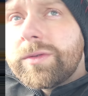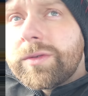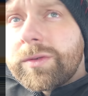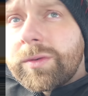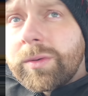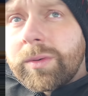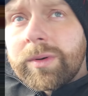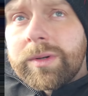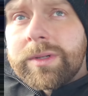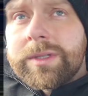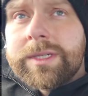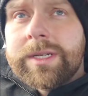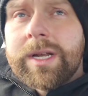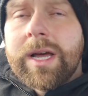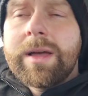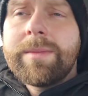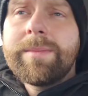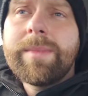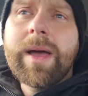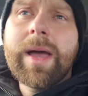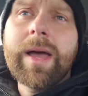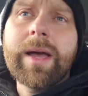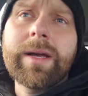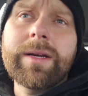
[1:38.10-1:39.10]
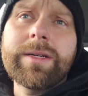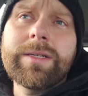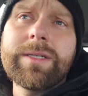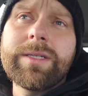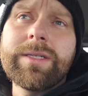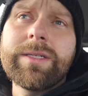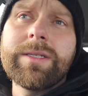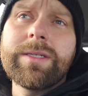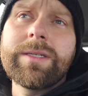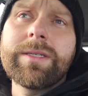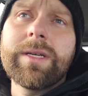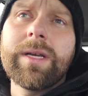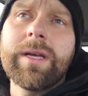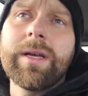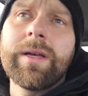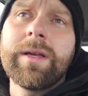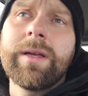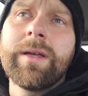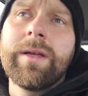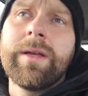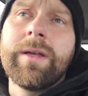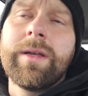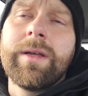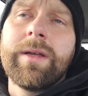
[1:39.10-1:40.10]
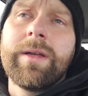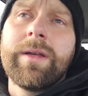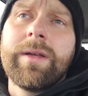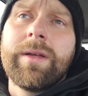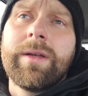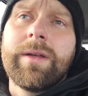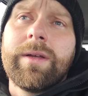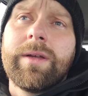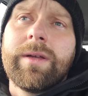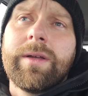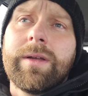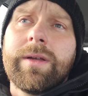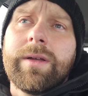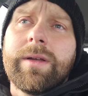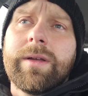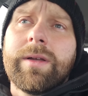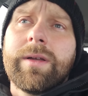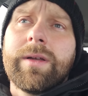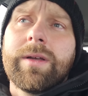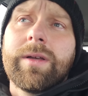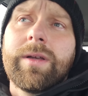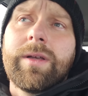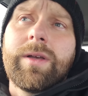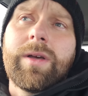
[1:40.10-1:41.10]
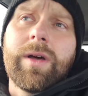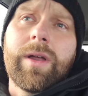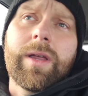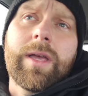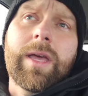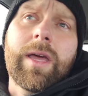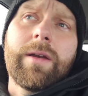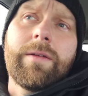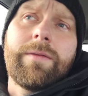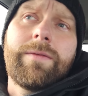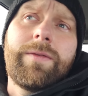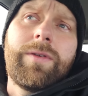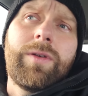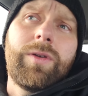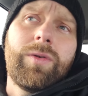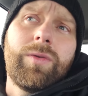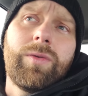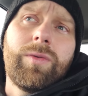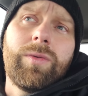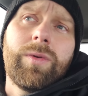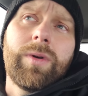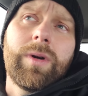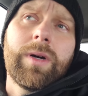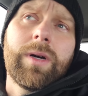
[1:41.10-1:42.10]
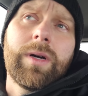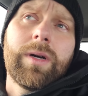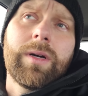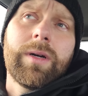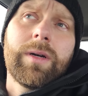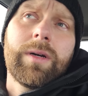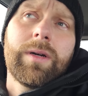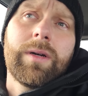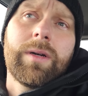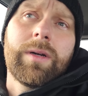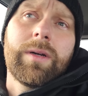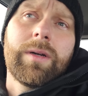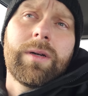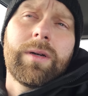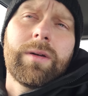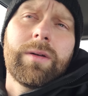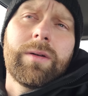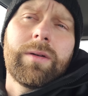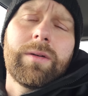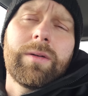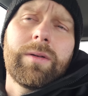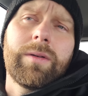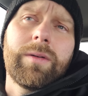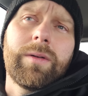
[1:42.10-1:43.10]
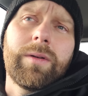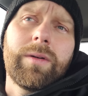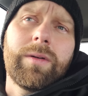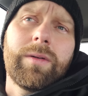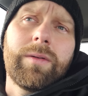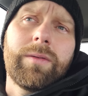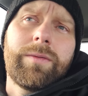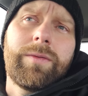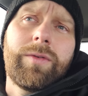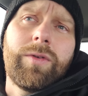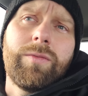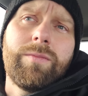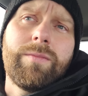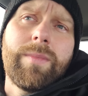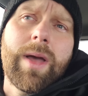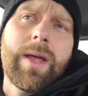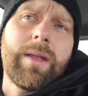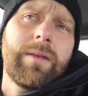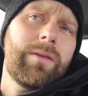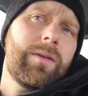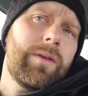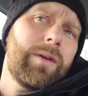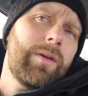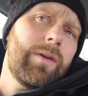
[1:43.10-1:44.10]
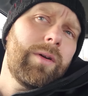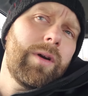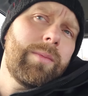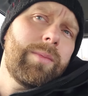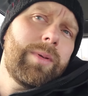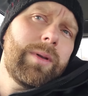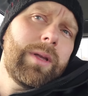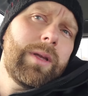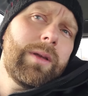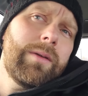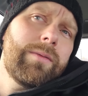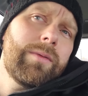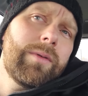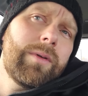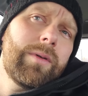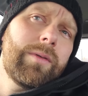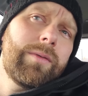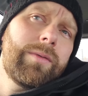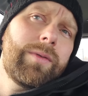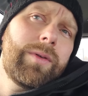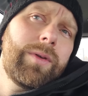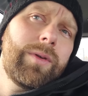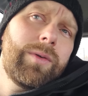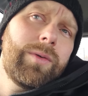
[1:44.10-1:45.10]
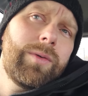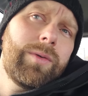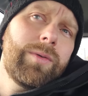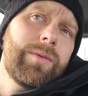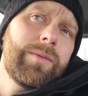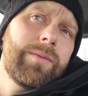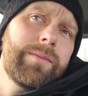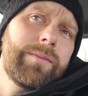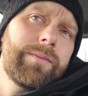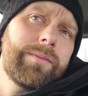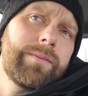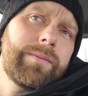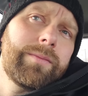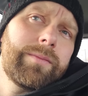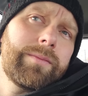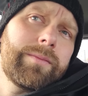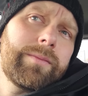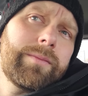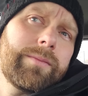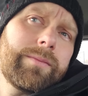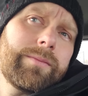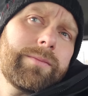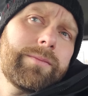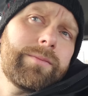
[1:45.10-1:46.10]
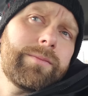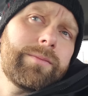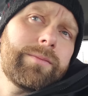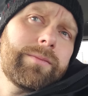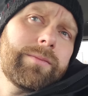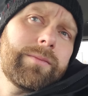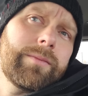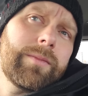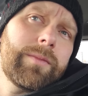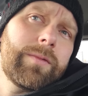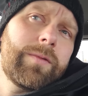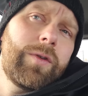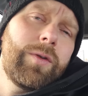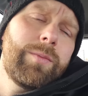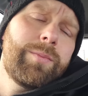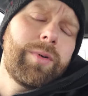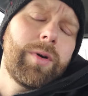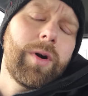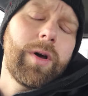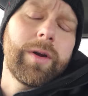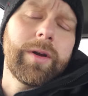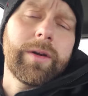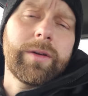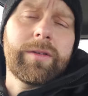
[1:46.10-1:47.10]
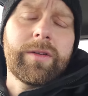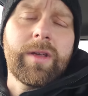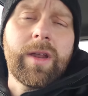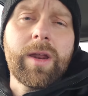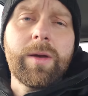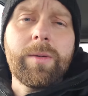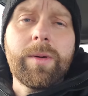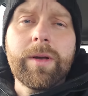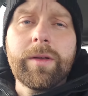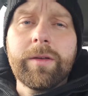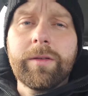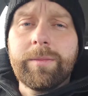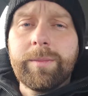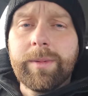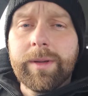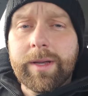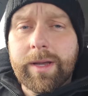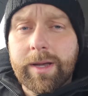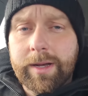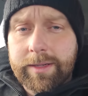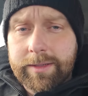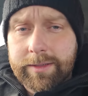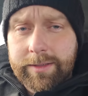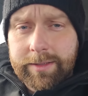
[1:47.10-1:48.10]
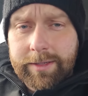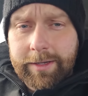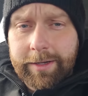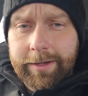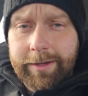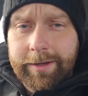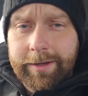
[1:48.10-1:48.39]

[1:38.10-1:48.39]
store in Steinbach. She's got to get a few meds here, I believe, or a few products anyways, because